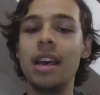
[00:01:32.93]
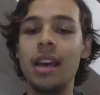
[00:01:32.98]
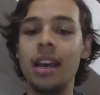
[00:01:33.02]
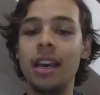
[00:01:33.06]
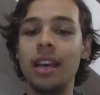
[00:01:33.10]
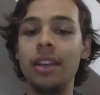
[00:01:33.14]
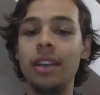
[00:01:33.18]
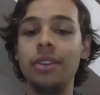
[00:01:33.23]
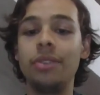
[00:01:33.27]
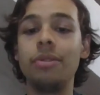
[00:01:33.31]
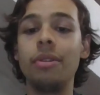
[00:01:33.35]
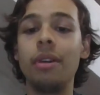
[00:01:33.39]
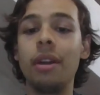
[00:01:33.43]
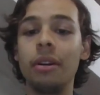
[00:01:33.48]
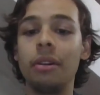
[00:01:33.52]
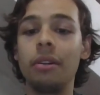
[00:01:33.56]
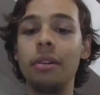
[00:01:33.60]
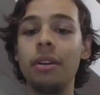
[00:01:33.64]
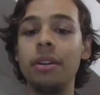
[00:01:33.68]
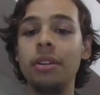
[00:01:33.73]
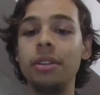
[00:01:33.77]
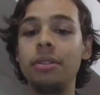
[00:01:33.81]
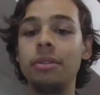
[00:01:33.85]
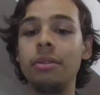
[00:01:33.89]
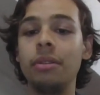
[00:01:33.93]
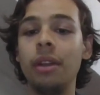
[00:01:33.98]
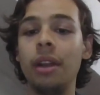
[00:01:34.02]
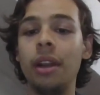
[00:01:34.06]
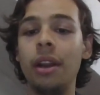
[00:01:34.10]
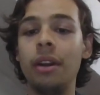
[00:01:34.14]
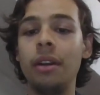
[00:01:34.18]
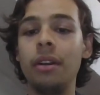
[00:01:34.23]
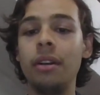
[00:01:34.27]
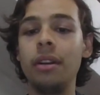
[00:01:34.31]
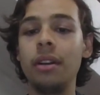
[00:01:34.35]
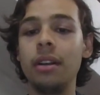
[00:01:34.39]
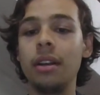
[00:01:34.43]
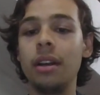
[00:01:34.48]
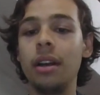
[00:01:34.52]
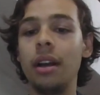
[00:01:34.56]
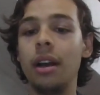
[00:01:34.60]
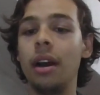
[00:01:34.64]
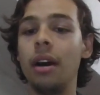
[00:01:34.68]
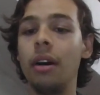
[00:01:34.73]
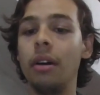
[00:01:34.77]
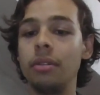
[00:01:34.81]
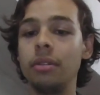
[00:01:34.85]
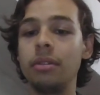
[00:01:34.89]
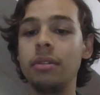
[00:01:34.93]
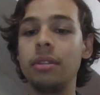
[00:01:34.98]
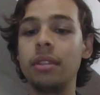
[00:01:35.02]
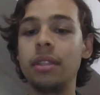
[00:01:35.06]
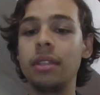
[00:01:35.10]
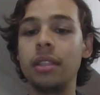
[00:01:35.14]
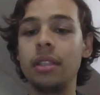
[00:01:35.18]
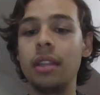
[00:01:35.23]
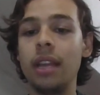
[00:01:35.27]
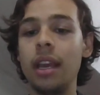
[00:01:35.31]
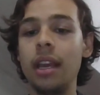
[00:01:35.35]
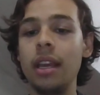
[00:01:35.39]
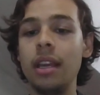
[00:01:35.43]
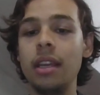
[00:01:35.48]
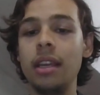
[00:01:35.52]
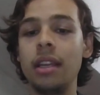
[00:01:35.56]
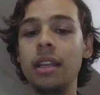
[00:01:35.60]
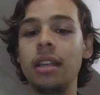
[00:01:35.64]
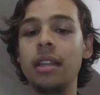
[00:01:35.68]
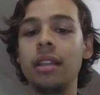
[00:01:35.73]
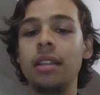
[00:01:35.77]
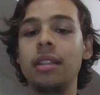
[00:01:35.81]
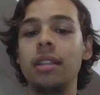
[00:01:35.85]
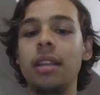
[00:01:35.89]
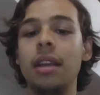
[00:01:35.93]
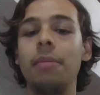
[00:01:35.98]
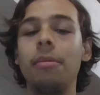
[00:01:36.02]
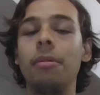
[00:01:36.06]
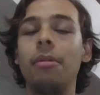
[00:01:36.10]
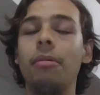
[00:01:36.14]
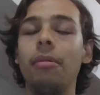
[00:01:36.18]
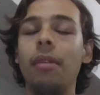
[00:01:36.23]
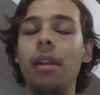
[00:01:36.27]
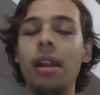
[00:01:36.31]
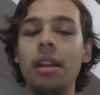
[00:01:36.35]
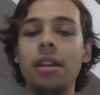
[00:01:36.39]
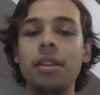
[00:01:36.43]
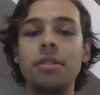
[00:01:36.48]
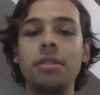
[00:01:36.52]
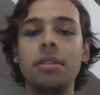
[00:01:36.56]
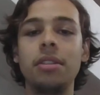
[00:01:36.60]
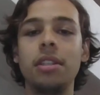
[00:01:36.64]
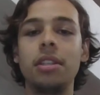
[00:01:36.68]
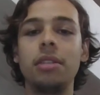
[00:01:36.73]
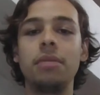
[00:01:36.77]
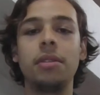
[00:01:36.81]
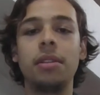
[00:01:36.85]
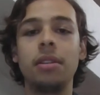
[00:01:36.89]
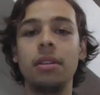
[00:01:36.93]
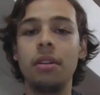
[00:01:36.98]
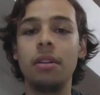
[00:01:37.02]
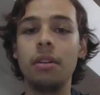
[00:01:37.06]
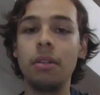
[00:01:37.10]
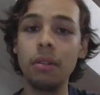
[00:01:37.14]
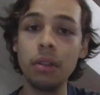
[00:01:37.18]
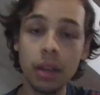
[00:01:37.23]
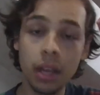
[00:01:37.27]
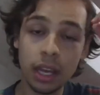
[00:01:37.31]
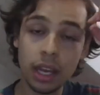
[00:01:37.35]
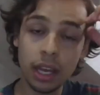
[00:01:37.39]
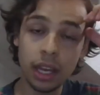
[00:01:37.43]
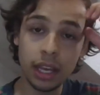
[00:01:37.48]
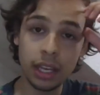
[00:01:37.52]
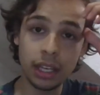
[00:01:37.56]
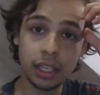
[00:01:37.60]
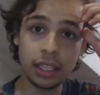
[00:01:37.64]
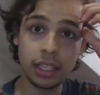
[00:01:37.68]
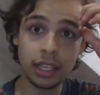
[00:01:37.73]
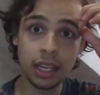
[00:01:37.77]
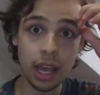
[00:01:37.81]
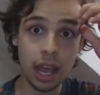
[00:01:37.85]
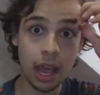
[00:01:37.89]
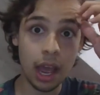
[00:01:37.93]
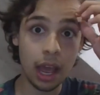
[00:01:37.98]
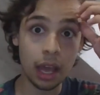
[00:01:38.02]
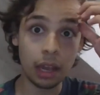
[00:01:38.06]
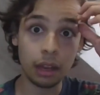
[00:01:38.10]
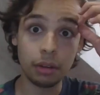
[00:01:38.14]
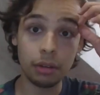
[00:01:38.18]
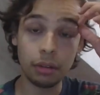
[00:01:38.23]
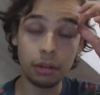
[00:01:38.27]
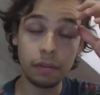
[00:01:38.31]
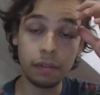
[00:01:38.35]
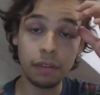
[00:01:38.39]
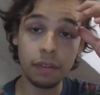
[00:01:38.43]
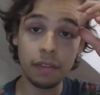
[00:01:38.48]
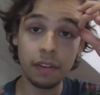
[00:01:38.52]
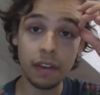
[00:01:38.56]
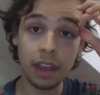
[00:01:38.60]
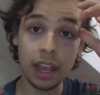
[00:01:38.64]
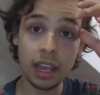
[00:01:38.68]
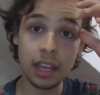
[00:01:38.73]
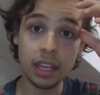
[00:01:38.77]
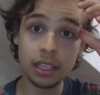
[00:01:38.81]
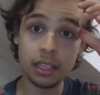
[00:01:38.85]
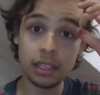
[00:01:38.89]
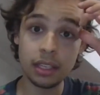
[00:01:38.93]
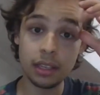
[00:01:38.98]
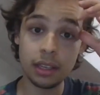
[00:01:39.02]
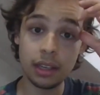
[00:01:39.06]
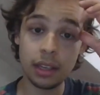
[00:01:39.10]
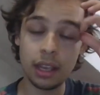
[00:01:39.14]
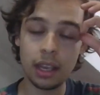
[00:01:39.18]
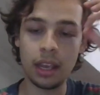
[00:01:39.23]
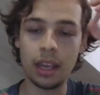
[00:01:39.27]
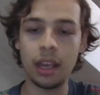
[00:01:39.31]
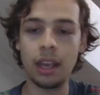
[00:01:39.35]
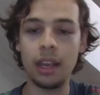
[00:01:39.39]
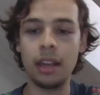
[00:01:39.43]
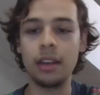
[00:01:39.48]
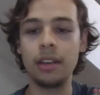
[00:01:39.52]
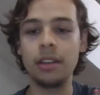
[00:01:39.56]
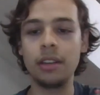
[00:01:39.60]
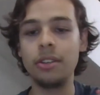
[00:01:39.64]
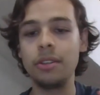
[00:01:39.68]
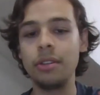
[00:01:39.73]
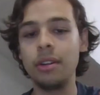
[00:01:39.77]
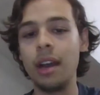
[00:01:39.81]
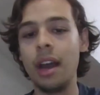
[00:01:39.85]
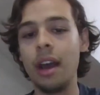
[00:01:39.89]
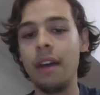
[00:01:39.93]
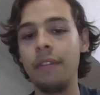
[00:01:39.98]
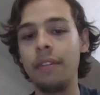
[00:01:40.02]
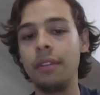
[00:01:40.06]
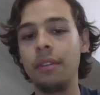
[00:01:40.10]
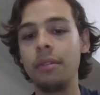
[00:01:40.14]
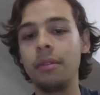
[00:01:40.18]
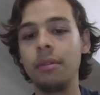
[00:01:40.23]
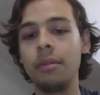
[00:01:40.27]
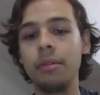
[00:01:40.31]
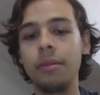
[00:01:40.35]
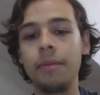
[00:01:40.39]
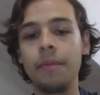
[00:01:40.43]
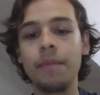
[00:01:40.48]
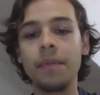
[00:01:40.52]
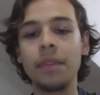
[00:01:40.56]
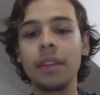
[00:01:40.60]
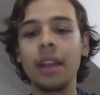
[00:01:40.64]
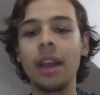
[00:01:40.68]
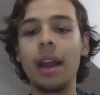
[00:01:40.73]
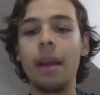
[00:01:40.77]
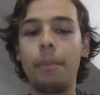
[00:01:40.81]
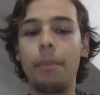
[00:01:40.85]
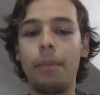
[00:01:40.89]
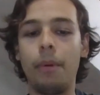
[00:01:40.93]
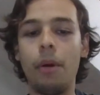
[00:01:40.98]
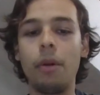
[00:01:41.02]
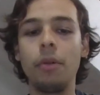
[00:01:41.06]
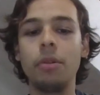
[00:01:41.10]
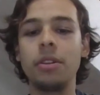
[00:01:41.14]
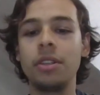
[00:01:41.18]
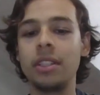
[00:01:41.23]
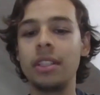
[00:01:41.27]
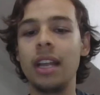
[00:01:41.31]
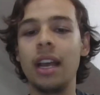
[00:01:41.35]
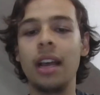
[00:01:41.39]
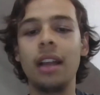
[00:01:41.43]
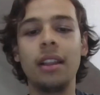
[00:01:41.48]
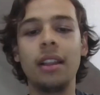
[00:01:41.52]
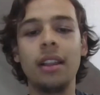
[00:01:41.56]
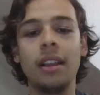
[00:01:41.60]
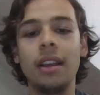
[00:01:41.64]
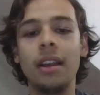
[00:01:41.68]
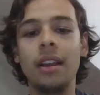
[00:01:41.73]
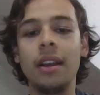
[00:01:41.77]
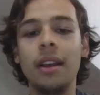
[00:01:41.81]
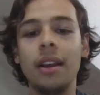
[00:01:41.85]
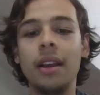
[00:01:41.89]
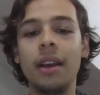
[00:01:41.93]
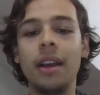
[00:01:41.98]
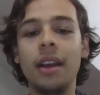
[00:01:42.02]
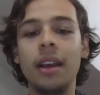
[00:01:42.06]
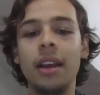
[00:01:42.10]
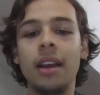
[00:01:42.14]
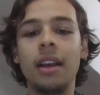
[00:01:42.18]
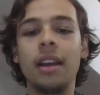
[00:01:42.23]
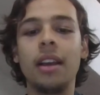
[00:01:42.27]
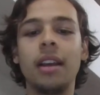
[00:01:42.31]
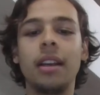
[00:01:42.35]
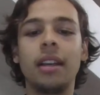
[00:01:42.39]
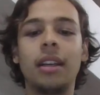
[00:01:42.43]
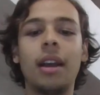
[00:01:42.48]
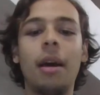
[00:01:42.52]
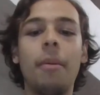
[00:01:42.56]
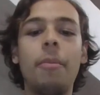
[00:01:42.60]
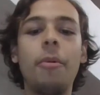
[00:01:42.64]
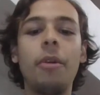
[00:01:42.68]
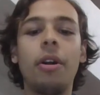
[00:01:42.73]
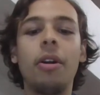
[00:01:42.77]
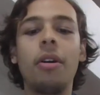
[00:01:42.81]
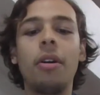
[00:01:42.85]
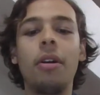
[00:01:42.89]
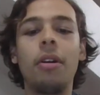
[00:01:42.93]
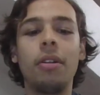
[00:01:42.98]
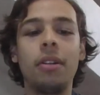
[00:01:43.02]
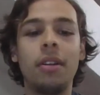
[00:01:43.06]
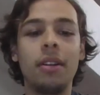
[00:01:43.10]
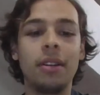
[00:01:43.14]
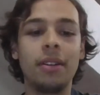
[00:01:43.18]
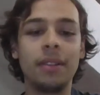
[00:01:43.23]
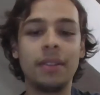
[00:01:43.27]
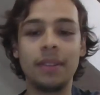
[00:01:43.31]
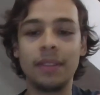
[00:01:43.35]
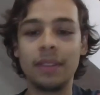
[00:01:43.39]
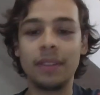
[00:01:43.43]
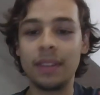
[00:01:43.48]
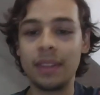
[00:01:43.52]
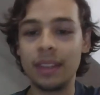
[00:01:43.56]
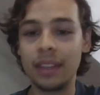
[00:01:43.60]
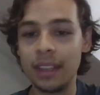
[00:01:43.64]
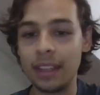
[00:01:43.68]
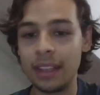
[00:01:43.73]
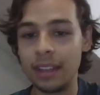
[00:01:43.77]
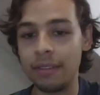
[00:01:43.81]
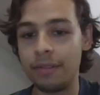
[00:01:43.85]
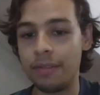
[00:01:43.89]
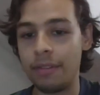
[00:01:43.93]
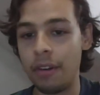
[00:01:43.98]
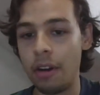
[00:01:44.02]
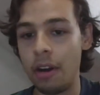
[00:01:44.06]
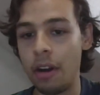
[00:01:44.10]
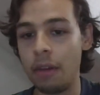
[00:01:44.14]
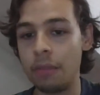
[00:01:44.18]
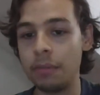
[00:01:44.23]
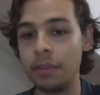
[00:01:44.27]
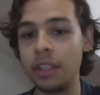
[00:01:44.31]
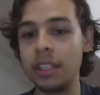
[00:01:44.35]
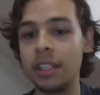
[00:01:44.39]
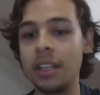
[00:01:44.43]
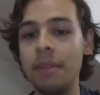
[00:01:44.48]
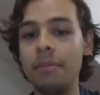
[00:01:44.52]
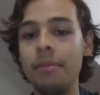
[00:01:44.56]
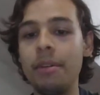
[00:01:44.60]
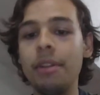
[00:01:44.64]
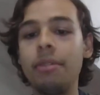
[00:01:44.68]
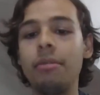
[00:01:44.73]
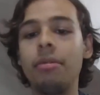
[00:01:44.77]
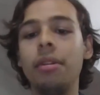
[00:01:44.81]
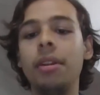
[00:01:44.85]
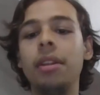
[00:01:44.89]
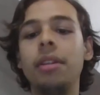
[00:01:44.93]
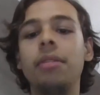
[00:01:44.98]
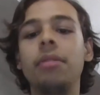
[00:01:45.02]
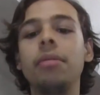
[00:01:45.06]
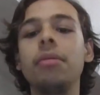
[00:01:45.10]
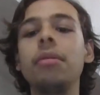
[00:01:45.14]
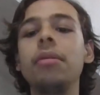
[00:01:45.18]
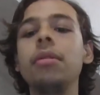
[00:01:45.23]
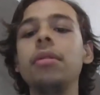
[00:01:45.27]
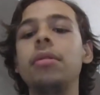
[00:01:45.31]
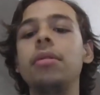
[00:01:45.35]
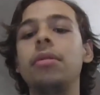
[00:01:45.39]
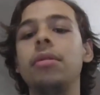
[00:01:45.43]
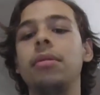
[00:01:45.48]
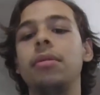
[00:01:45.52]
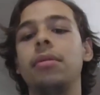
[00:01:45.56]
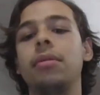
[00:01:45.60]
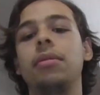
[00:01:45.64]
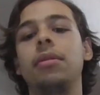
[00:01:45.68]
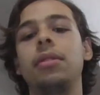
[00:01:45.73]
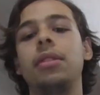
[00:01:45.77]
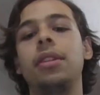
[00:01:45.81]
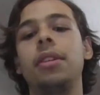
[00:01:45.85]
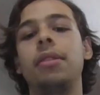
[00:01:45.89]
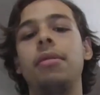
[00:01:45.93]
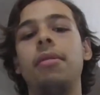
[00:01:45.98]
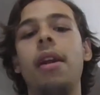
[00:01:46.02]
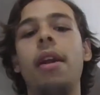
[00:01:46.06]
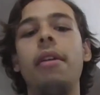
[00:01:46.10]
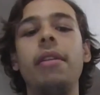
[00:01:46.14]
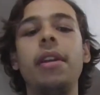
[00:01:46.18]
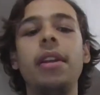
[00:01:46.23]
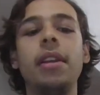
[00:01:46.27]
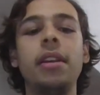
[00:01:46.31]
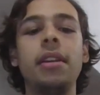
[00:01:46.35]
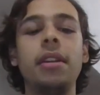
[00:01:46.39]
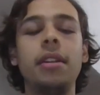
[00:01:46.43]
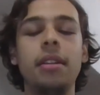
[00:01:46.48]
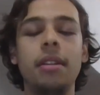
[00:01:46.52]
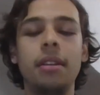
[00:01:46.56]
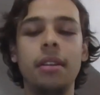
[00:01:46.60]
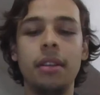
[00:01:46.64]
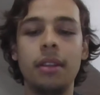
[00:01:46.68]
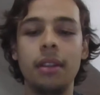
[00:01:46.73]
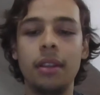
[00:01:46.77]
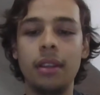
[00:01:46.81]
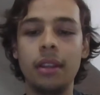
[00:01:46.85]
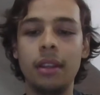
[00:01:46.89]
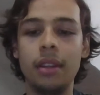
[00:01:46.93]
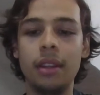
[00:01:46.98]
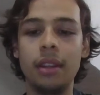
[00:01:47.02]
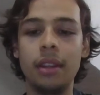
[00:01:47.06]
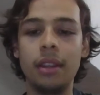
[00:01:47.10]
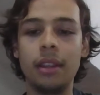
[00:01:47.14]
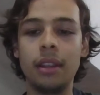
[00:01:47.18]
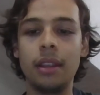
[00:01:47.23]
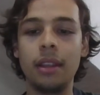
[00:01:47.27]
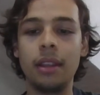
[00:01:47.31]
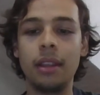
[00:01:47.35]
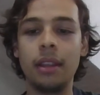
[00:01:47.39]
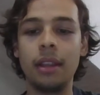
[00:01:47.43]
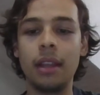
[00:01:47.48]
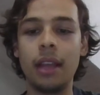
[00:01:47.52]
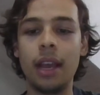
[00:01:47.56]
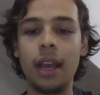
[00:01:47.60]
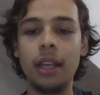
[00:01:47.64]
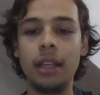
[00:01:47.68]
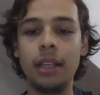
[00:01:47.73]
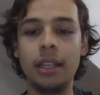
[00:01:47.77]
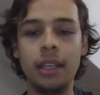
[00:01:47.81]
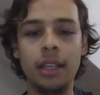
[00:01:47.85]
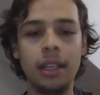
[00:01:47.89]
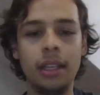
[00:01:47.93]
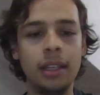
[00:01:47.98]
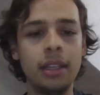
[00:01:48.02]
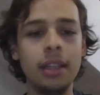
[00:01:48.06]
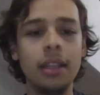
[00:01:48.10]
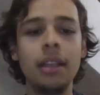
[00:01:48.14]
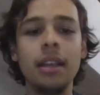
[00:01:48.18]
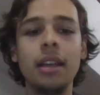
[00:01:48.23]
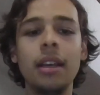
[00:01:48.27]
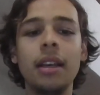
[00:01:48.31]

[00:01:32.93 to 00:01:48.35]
and you are going to learn how to stay in a stable relationship. So, it's a good phase, and you have to approach that. Capricorn, from December 22 to January 19,